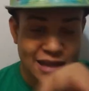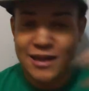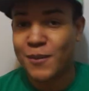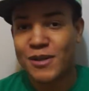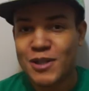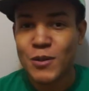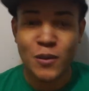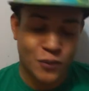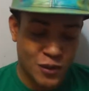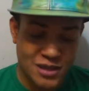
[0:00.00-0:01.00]
Number two,
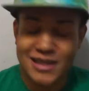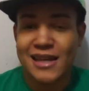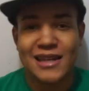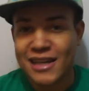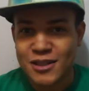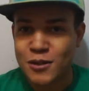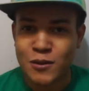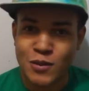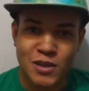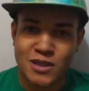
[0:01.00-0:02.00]
of course,
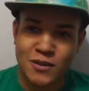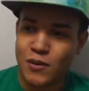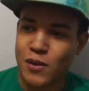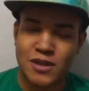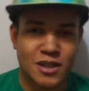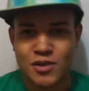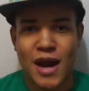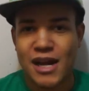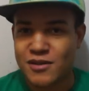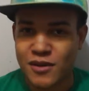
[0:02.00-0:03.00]
Nicktoons, which is of course the
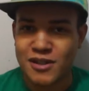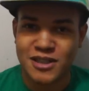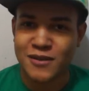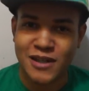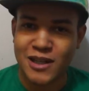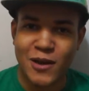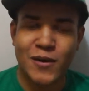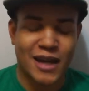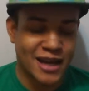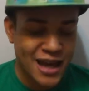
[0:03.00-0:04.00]
trash version of
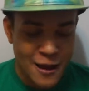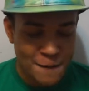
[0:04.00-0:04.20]
Nickelodeon.